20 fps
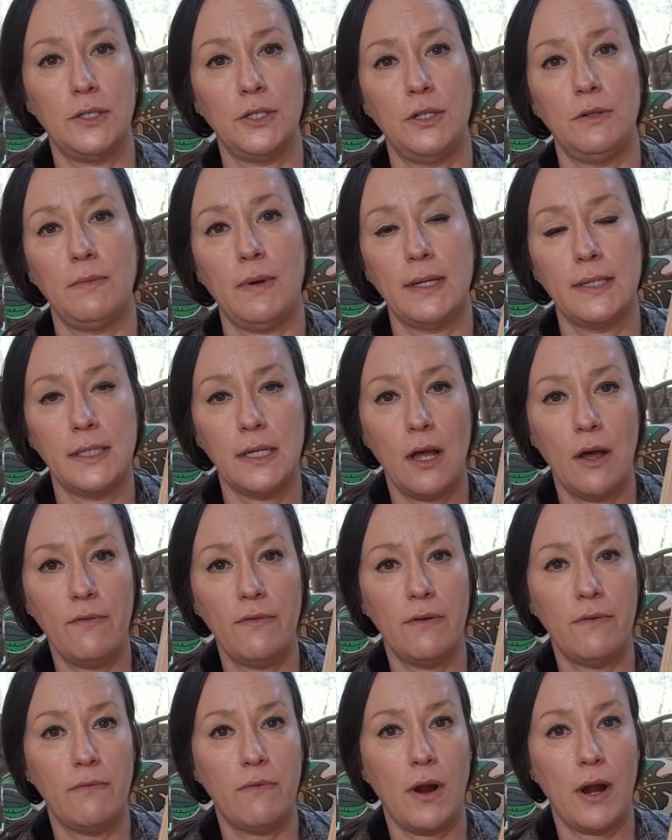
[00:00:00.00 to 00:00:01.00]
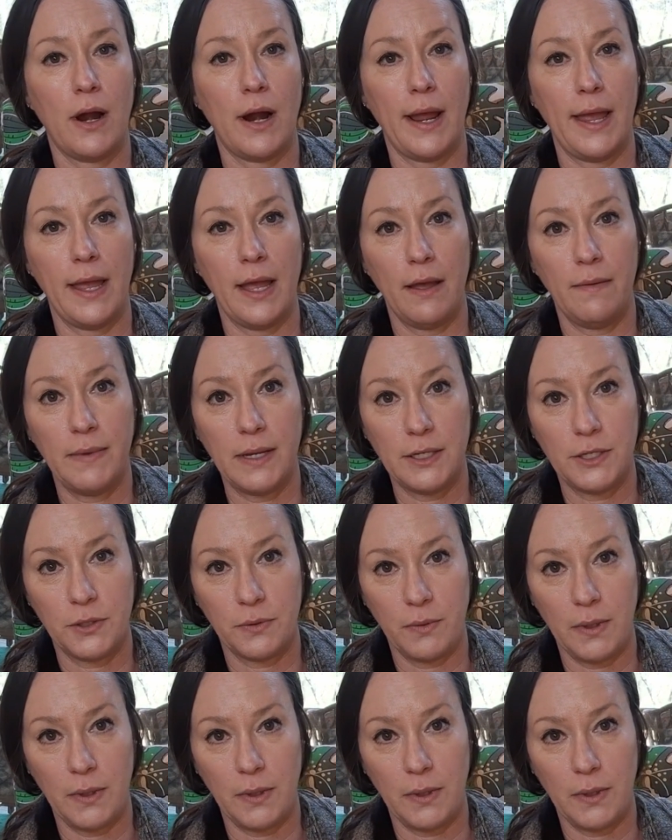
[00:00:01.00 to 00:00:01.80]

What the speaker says: to myself of where I am each